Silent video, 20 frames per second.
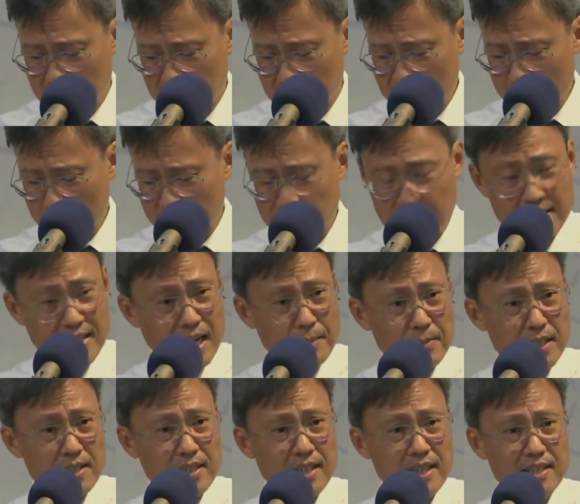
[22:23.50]
That's what the
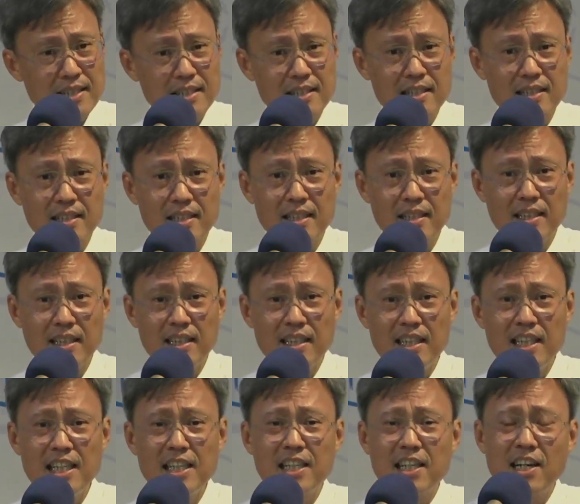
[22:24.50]
psalmist says.
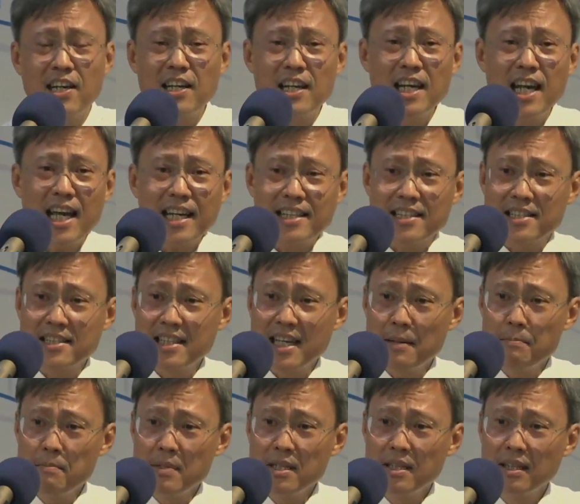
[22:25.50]
He collects
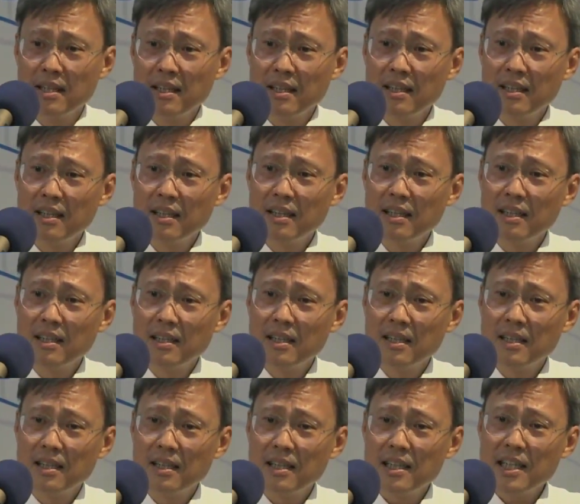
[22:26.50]
them
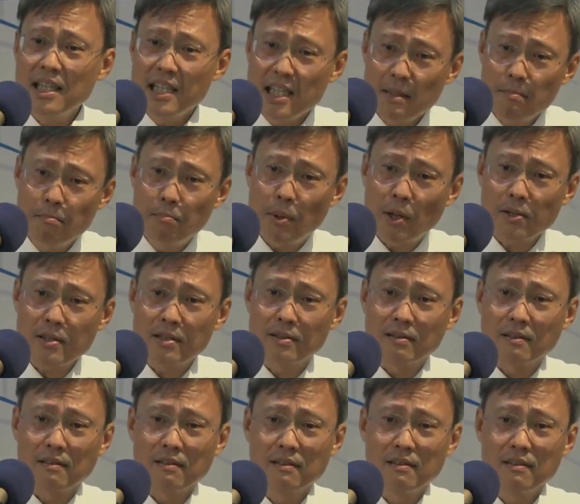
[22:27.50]
in a bottle.